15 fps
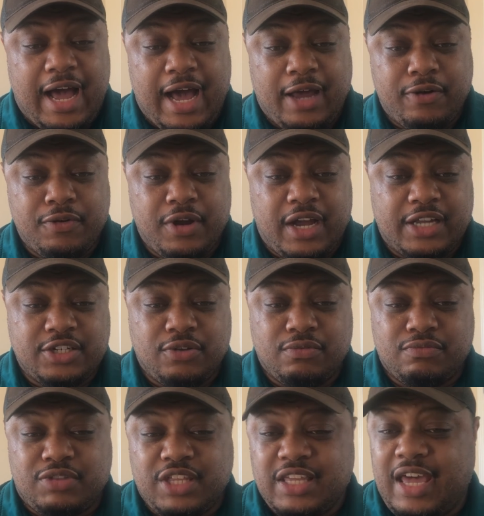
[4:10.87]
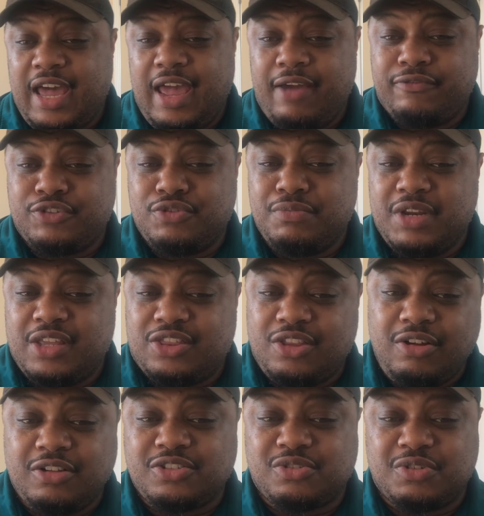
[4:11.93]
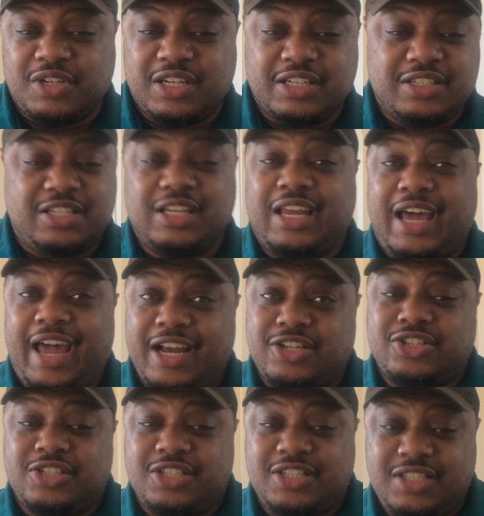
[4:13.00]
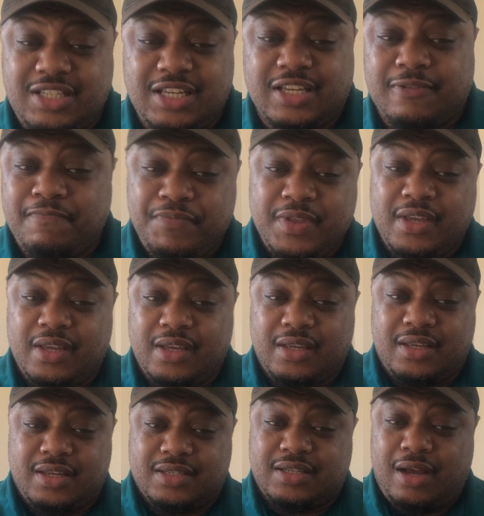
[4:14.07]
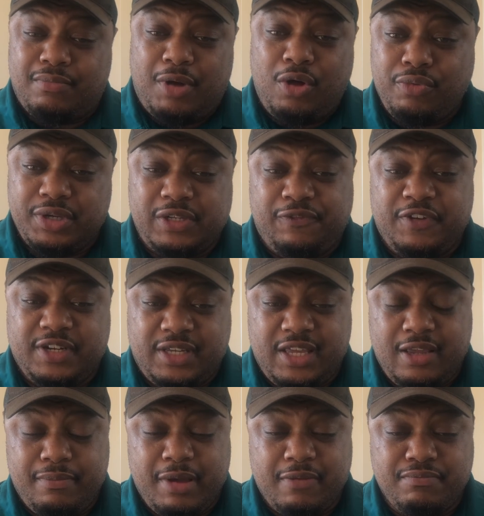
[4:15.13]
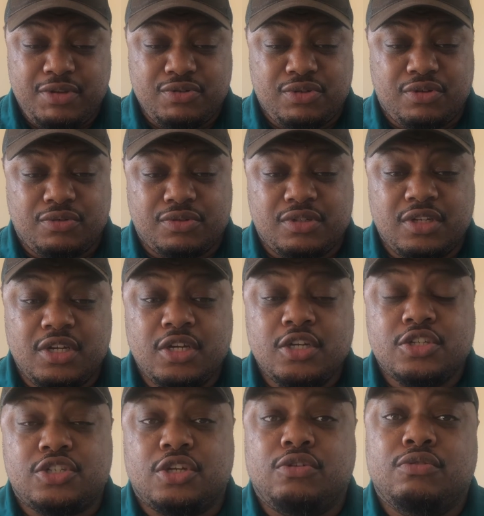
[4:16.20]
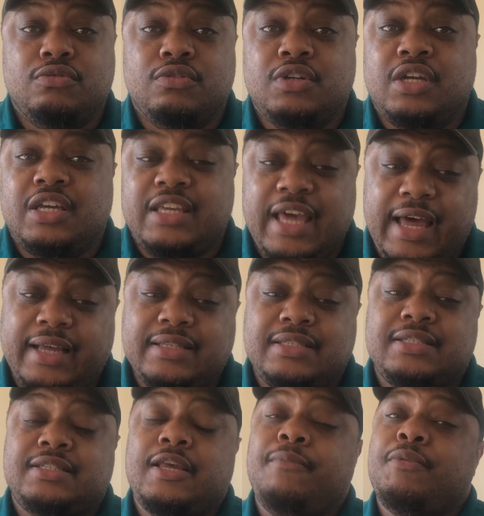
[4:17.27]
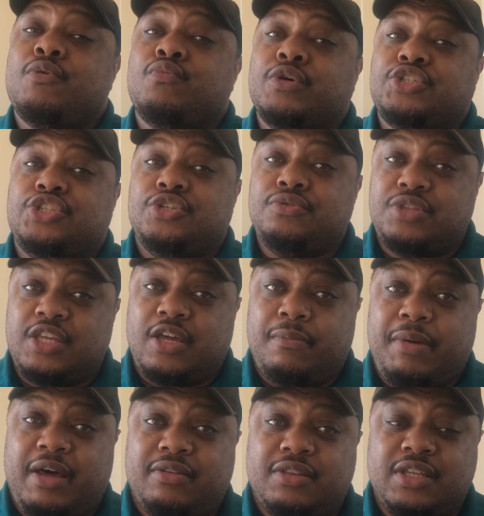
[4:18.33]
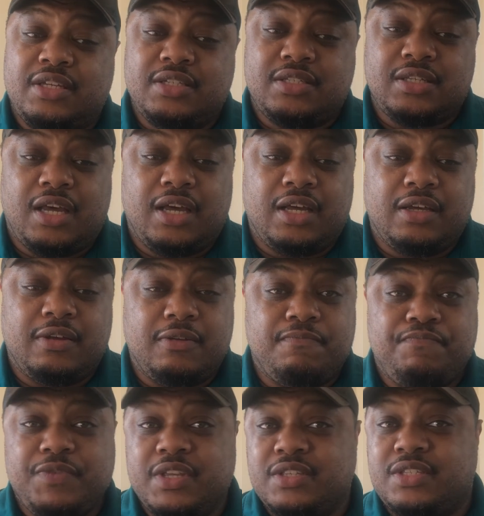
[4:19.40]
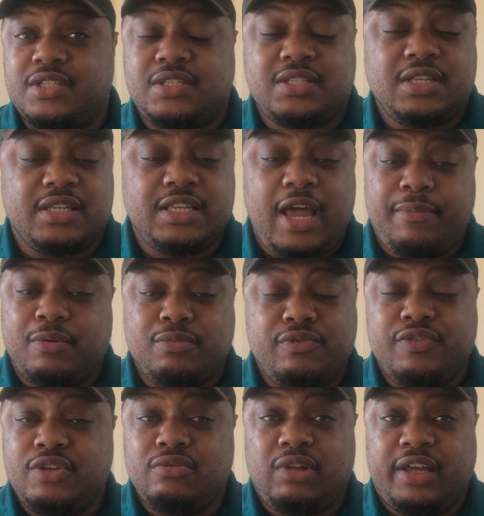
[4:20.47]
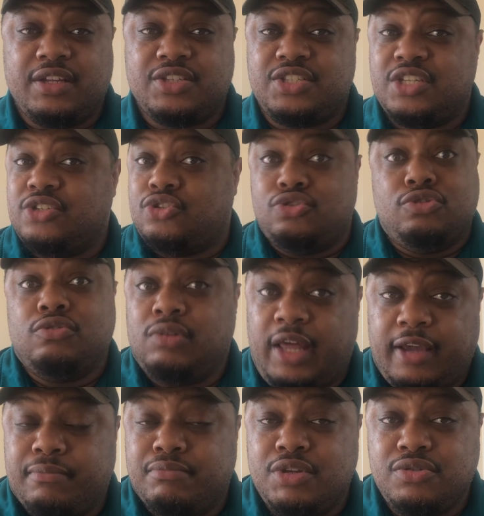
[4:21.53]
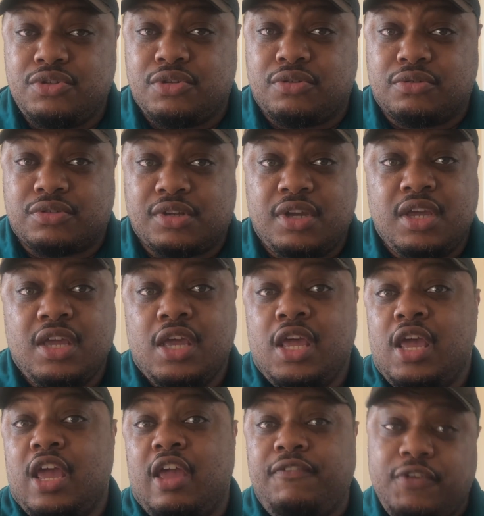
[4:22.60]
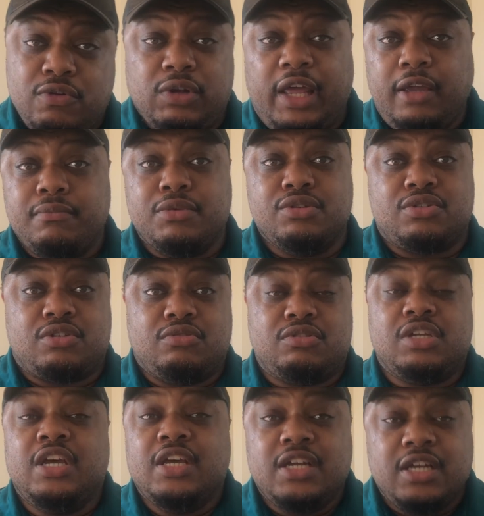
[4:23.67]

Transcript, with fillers: I don't know. I don't think I have too many thoughts on it until I actually see it, because I'm always finicky about musicals. So, guys, tell me what you think about this. Uh, is this the type of movie you like to see? Do you like musicals? If you like musicals,